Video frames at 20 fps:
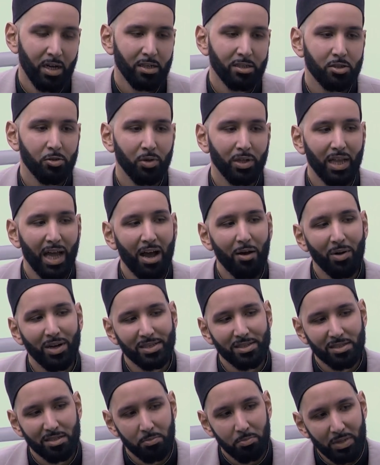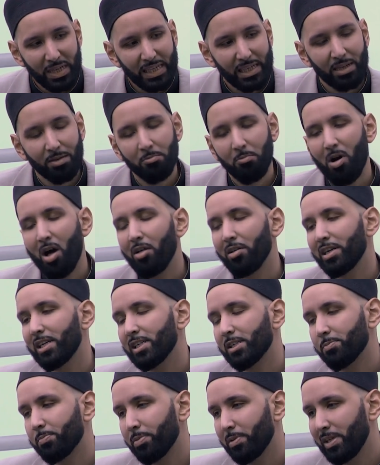to allow us to meet Him while He
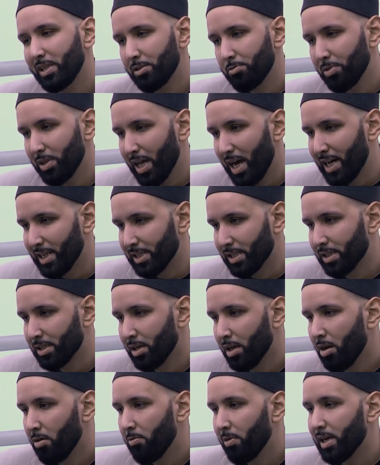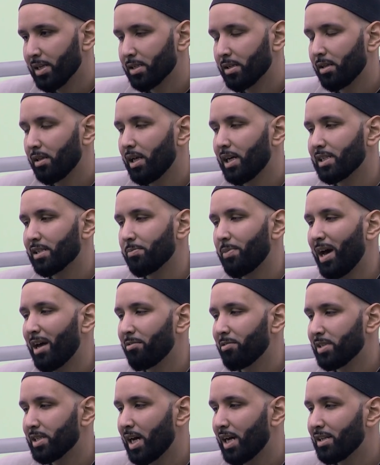is pleased with us. We ask Allah subhanahu
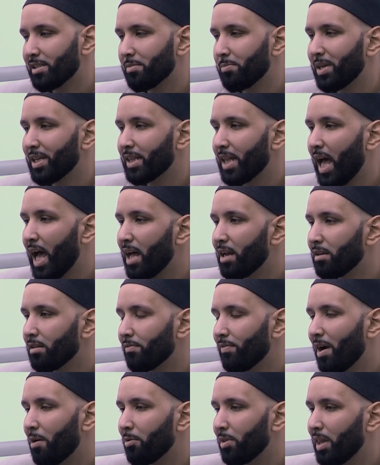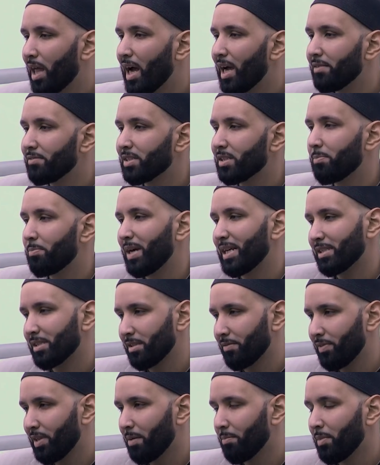wa ta'ala to make the end of our lives the best
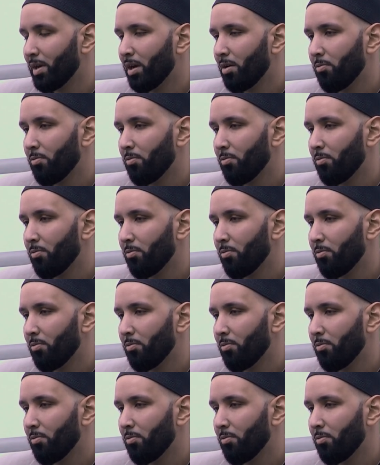of them.